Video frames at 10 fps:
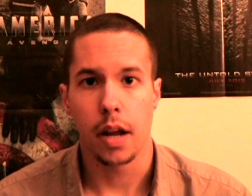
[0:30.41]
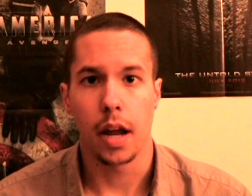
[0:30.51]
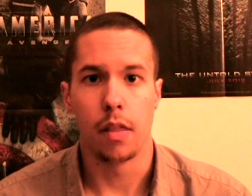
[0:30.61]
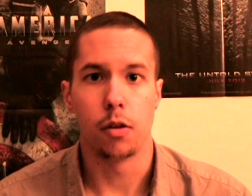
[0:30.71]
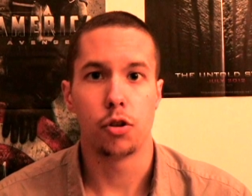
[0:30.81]

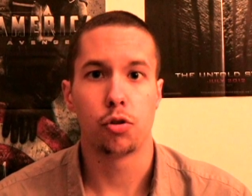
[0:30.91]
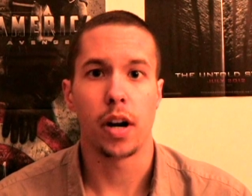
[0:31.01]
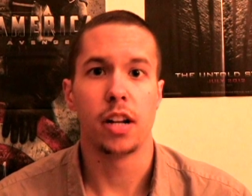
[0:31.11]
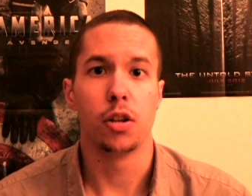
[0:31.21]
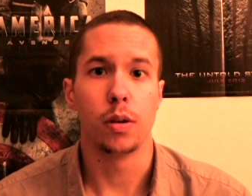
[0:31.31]
And they're
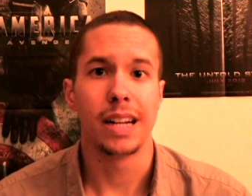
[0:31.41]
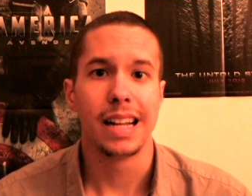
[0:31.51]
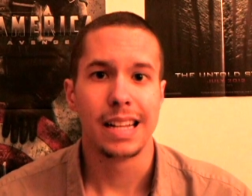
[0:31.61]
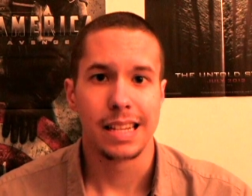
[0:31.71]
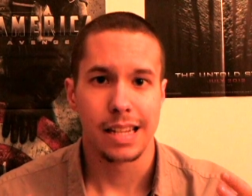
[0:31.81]
trying to do it
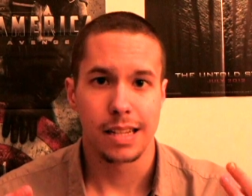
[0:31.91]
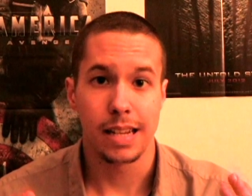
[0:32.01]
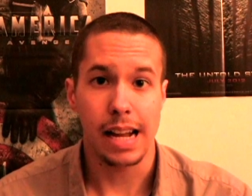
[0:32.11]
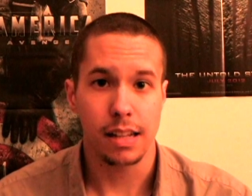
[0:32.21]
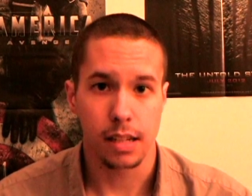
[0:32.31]

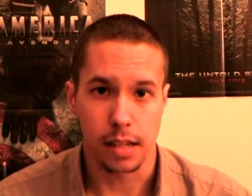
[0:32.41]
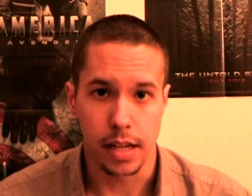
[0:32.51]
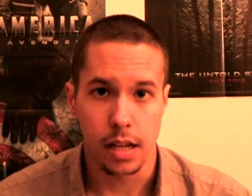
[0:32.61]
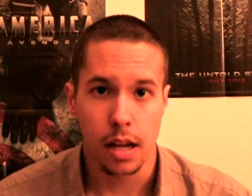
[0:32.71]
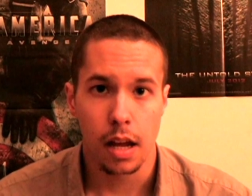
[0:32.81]

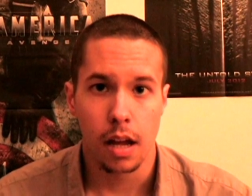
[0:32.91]
silently.